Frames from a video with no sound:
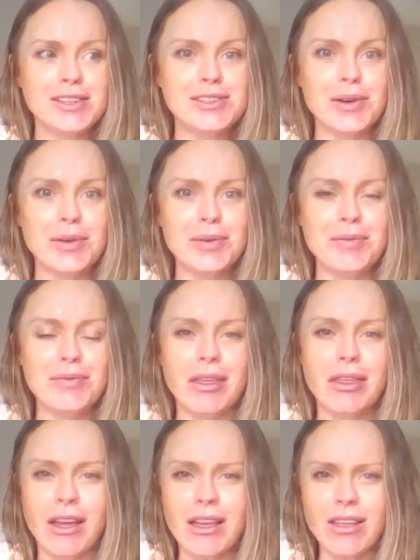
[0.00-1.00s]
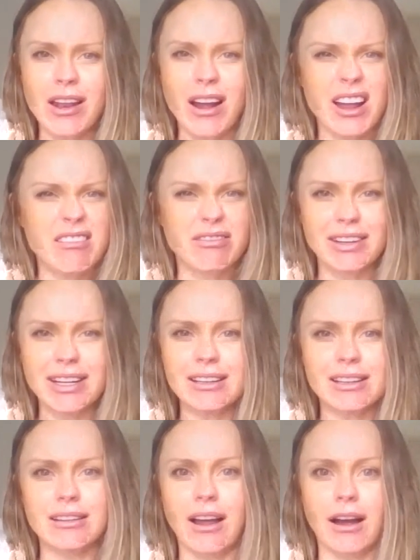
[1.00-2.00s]
So the thing that I
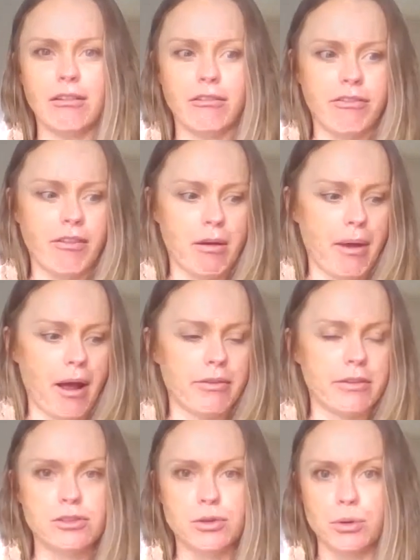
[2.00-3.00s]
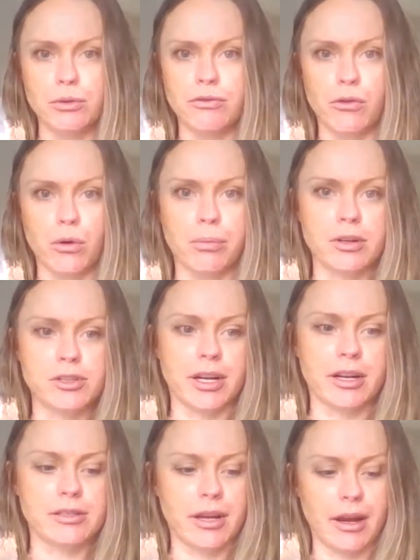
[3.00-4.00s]
really love about this 2-4
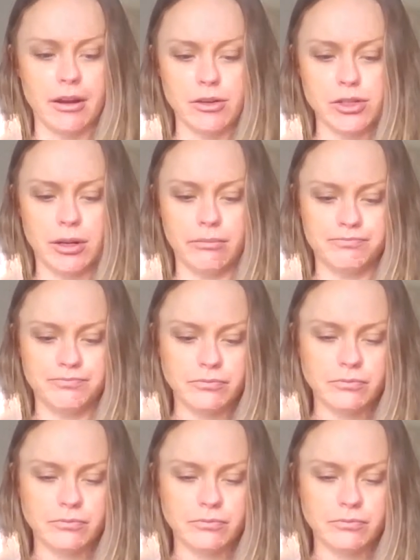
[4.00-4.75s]
projector energy